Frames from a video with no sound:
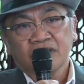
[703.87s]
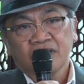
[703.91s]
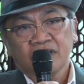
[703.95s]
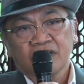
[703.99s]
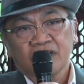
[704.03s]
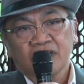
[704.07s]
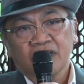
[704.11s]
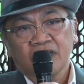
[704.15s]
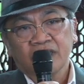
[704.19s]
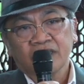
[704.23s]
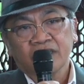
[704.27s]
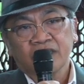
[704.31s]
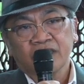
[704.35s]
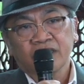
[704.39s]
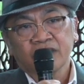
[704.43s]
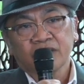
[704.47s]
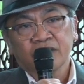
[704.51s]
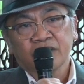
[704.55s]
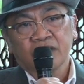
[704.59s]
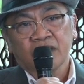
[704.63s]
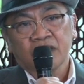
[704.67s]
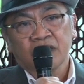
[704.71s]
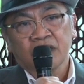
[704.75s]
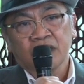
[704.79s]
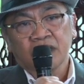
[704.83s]
I
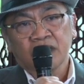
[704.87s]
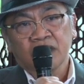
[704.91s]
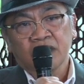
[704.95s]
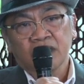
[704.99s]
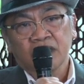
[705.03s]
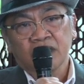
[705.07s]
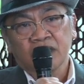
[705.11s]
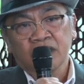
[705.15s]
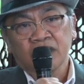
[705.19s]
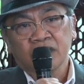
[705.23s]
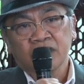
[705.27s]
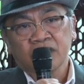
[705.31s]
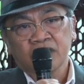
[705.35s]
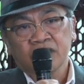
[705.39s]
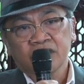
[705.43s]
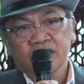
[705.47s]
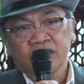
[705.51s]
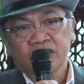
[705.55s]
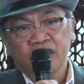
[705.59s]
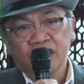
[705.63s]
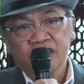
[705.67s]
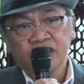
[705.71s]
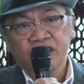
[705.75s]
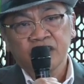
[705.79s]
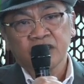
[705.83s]
think
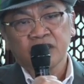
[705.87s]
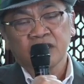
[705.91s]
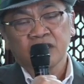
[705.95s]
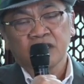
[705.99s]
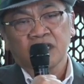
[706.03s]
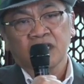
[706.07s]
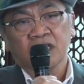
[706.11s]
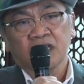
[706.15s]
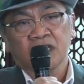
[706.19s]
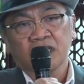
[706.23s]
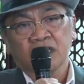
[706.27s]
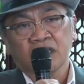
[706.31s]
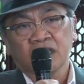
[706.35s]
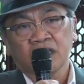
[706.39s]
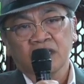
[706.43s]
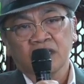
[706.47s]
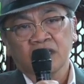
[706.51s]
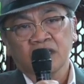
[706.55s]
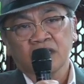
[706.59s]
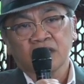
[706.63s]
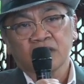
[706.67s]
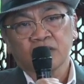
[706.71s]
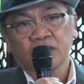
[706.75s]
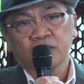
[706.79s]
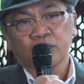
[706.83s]
session
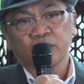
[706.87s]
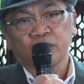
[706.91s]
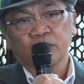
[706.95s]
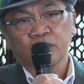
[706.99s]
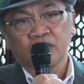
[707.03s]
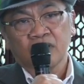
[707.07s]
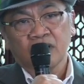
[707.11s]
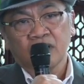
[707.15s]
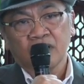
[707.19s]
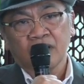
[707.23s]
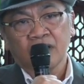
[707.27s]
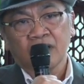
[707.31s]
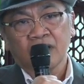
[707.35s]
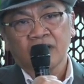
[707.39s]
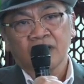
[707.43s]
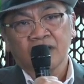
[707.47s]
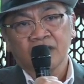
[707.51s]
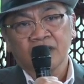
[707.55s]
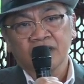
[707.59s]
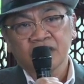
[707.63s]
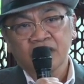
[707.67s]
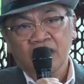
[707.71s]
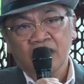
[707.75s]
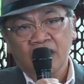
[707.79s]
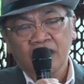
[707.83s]

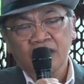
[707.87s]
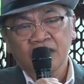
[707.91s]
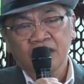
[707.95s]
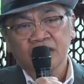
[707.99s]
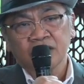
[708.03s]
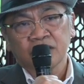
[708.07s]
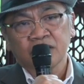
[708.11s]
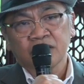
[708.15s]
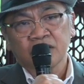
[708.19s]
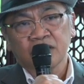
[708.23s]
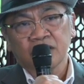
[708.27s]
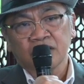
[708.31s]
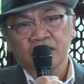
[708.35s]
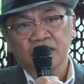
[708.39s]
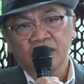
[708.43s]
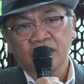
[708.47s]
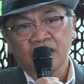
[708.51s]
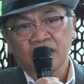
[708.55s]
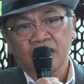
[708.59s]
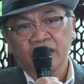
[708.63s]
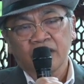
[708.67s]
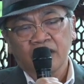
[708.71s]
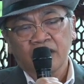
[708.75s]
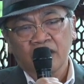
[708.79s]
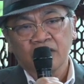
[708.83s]
this
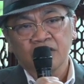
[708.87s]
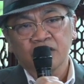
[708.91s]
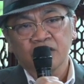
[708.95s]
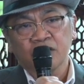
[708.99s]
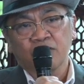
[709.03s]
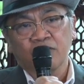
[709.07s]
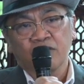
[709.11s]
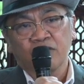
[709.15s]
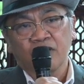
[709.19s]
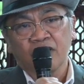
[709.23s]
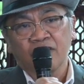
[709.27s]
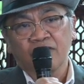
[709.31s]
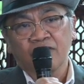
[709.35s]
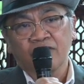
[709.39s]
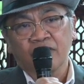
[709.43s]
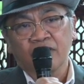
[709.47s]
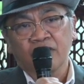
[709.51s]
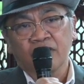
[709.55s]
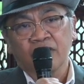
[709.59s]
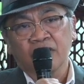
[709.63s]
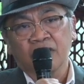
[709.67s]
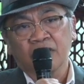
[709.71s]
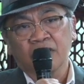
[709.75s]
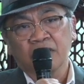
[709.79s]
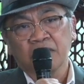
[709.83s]
right now is
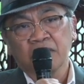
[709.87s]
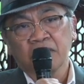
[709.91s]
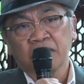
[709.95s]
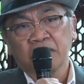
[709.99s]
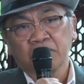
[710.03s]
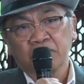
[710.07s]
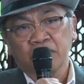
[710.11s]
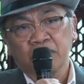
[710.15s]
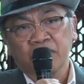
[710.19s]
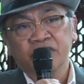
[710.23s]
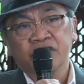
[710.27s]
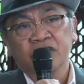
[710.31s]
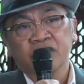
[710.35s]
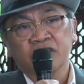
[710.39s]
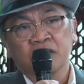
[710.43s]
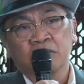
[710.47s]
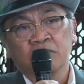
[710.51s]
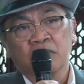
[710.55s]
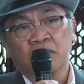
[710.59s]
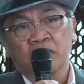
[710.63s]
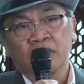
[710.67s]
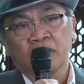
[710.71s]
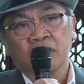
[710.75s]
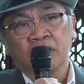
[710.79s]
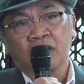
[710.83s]
very matching
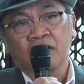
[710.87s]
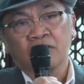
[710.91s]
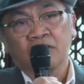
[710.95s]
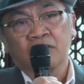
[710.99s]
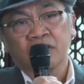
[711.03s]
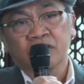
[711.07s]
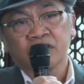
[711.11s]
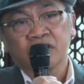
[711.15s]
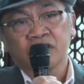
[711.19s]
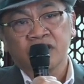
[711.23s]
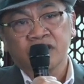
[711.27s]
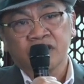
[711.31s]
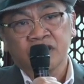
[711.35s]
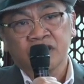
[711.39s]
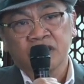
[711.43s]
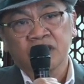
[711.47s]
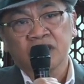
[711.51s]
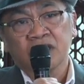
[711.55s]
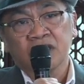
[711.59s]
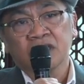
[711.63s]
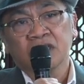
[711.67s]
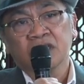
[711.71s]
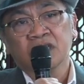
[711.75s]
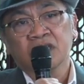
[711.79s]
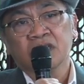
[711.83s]
about our
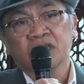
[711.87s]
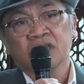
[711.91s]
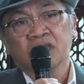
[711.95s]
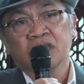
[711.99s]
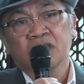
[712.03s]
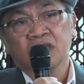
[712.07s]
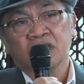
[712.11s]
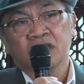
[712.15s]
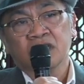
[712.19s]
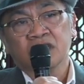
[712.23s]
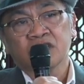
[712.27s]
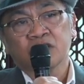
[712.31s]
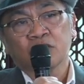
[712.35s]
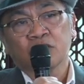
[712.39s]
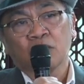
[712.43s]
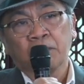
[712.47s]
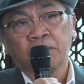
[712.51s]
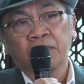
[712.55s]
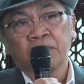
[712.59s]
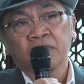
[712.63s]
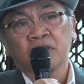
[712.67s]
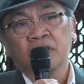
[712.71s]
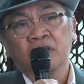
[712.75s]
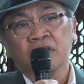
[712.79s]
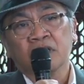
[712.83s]
session. This
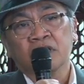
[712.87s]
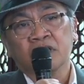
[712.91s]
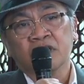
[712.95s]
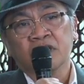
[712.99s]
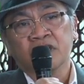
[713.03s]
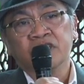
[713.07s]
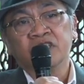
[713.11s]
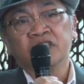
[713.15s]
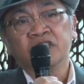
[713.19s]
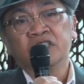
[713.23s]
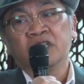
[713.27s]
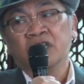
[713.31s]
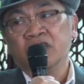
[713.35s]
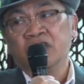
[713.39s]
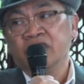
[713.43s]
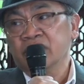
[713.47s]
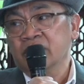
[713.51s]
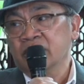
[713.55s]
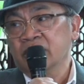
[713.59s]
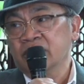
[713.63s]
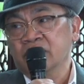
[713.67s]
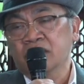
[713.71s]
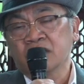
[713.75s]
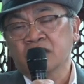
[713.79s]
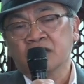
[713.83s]
topic, the
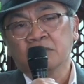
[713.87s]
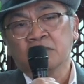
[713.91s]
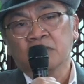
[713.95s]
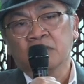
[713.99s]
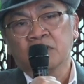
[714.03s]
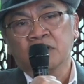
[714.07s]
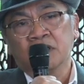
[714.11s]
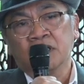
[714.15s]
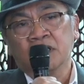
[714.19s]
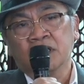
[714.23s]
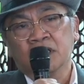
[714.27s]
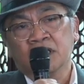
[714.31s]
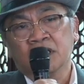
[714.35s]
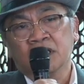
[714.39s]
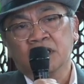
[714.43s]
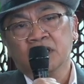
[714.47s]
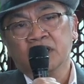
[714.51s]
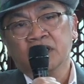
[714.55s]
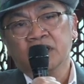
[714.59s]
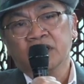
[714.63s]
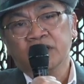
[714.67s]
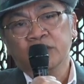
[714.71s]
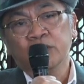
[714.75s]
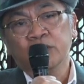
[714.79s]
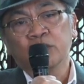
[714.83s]
digitalization about the
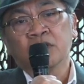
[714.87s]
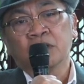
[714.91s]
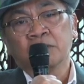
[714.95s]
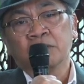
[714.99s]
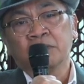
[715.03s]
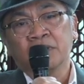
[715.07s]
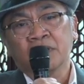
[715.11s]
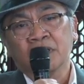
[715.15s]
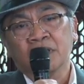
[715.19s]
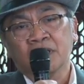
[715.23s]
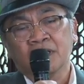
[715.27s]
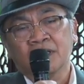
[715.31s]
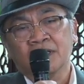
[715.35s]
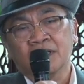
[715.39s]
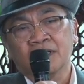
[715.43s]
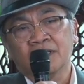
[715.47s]
new capital.